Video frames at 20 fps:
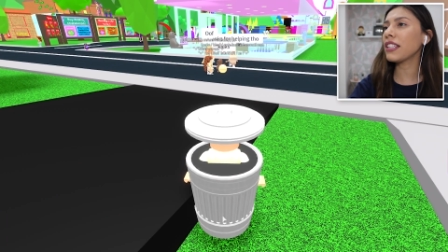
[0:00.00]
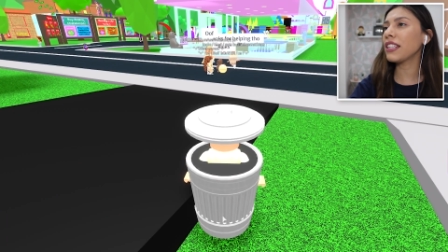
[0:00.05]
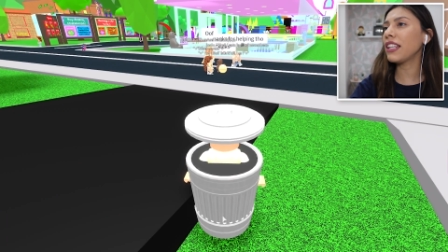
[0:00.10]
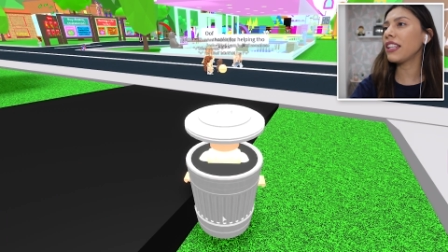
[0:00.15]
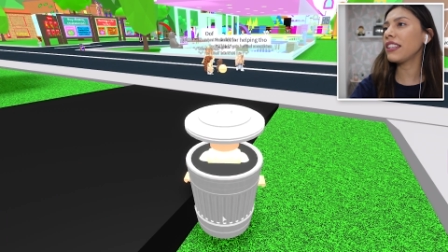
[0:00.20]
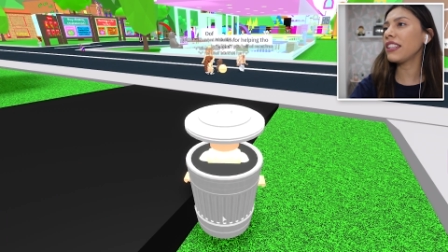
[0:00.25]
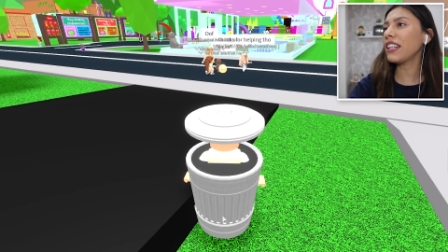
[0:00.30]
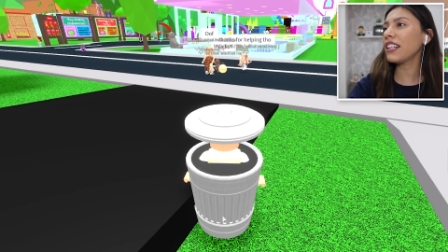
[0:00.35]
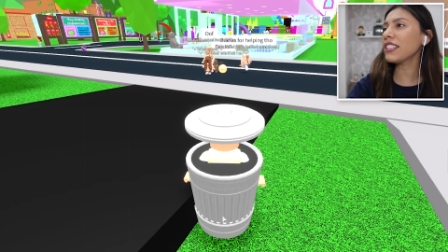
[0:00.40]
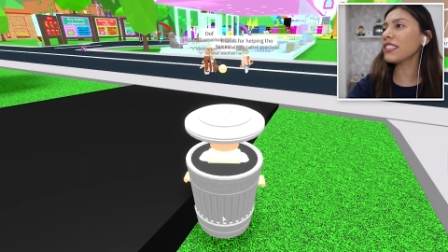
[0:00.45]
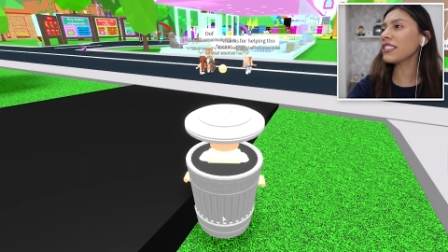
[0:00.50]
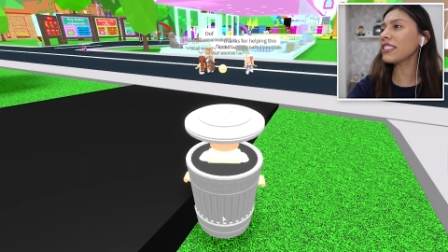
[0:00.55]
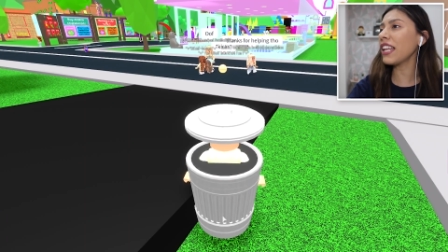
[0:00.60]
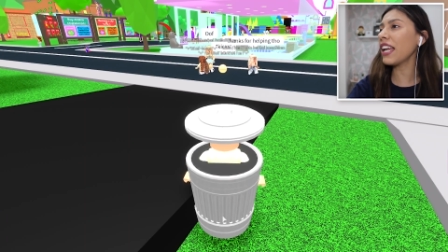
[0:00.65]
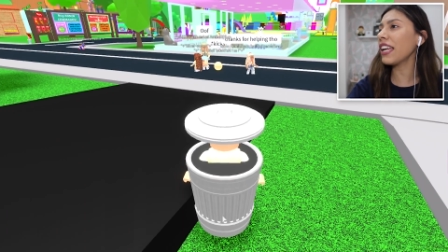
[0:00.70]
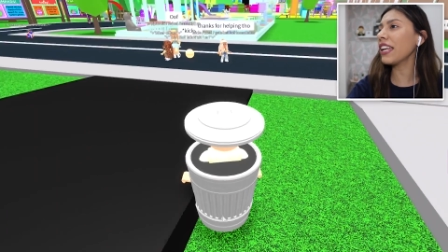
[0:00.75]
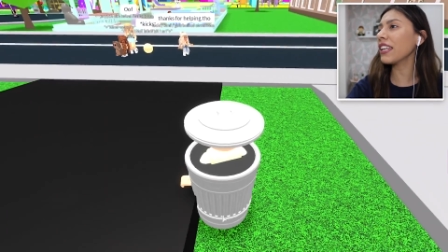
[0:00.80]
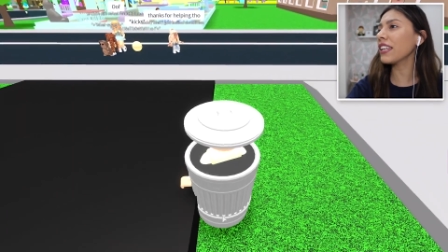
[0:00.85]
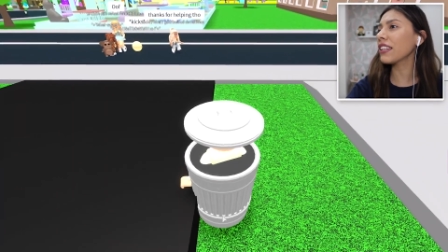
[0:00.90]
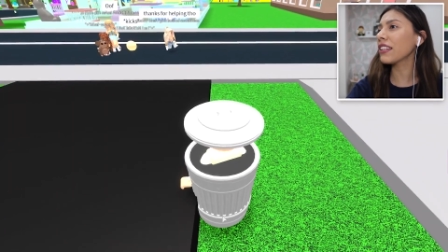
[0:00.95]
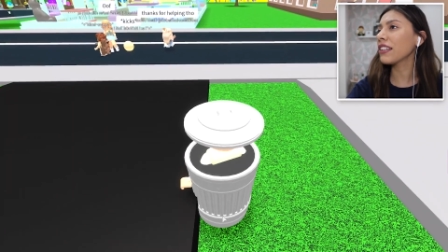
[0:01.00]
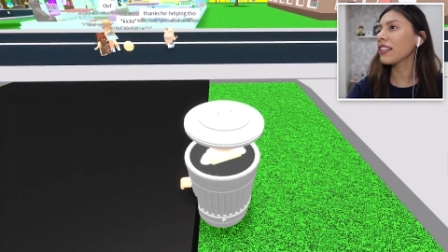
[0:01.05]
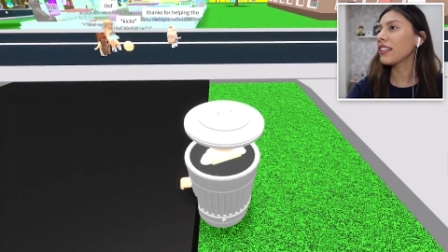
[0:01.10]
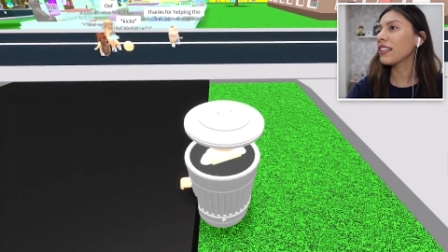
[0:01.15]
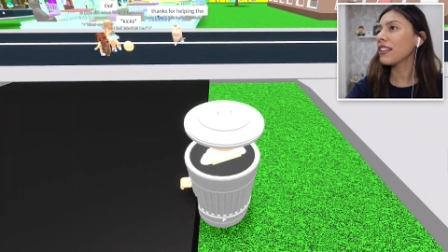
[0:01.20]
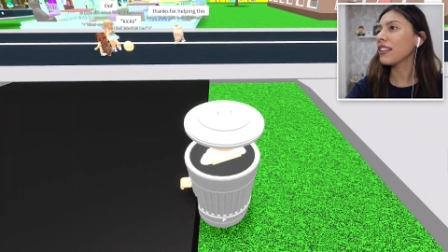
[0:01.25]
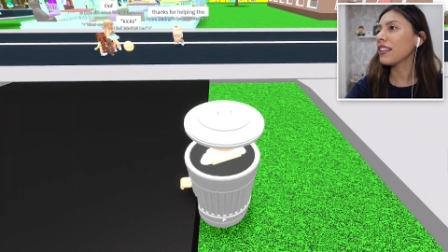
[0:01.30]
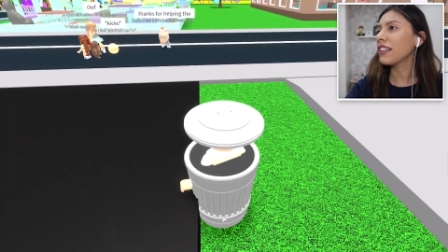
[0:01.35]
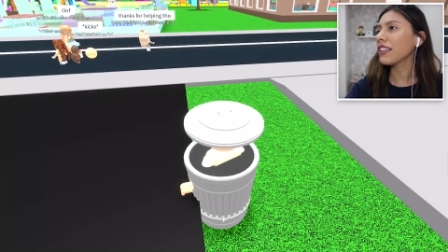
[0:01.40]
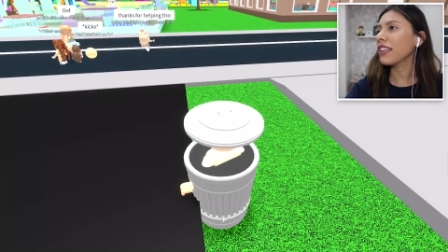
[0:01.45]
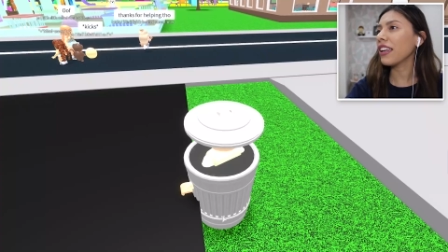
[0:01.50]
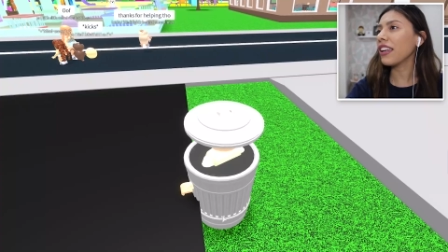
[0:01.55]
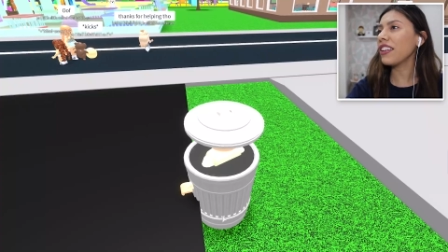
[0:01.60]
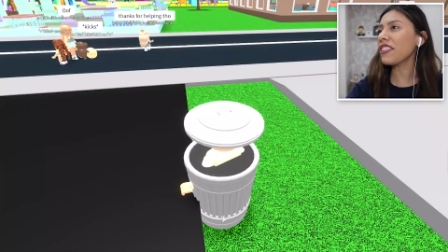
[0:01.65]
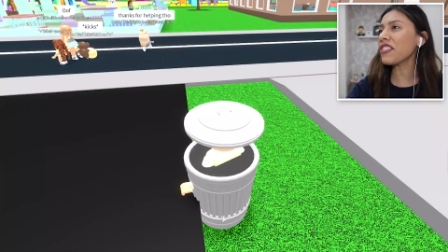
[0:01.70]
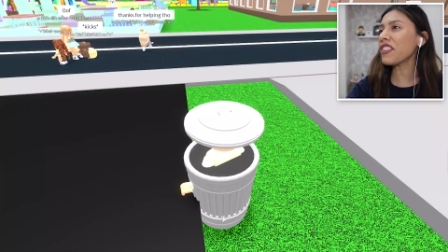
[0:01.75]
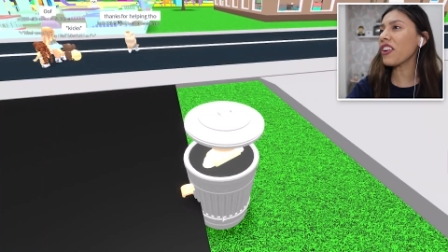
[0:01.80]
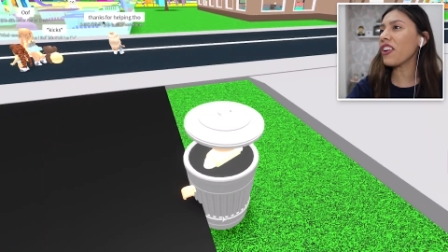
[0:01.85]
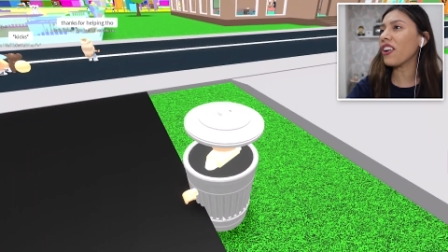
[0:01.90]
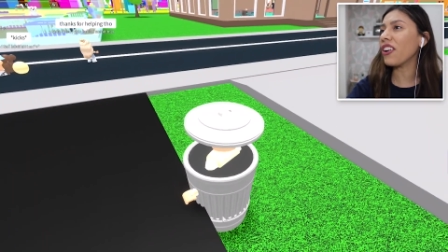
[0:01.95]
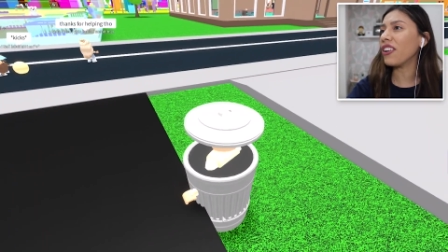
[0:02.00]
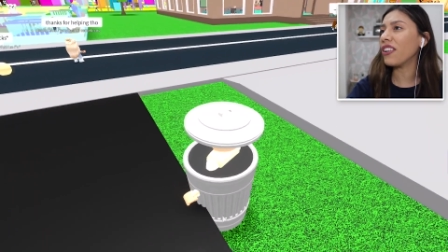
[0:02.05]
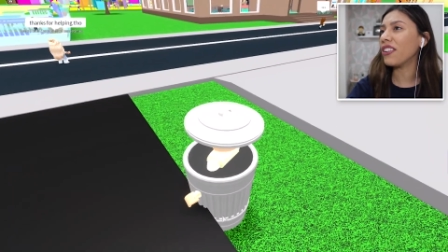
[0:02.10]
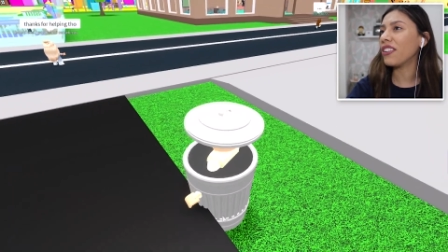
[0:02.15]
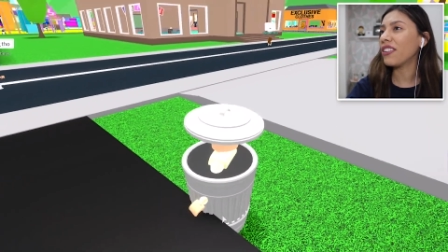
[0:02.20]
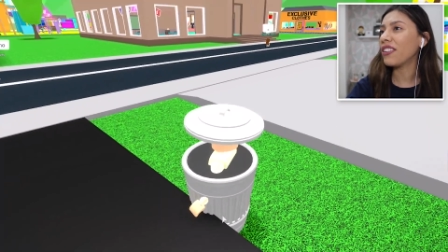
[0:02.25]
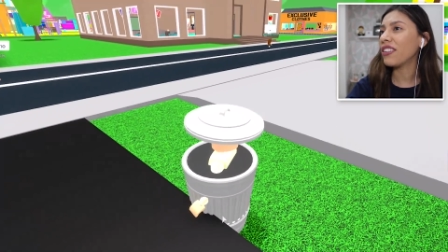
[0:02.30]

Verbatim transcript: and then there's like Keisha